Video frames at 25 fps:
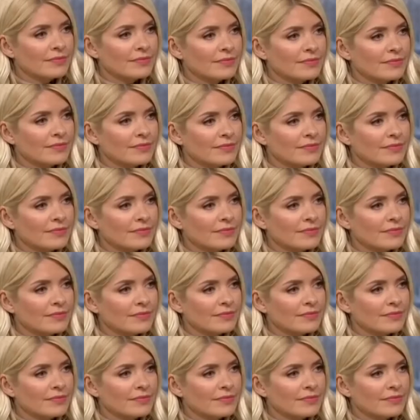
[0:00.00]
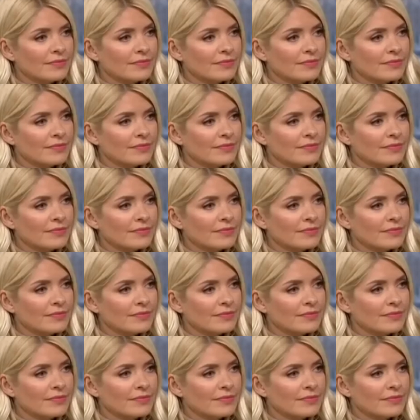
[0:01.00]

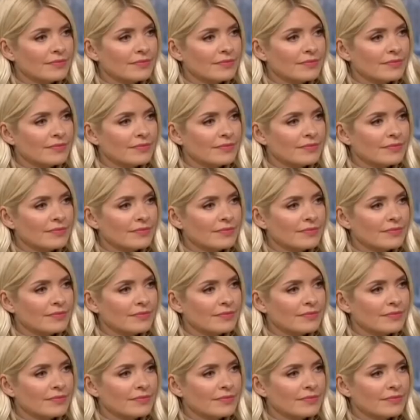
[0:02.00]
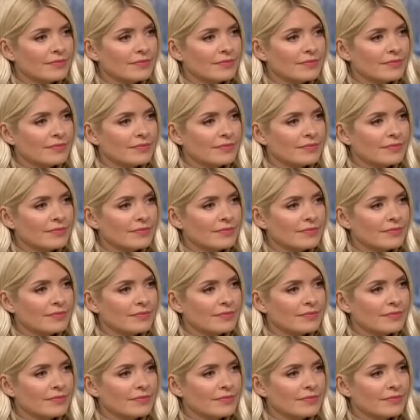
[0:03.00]
No words are spoken by the person on screen.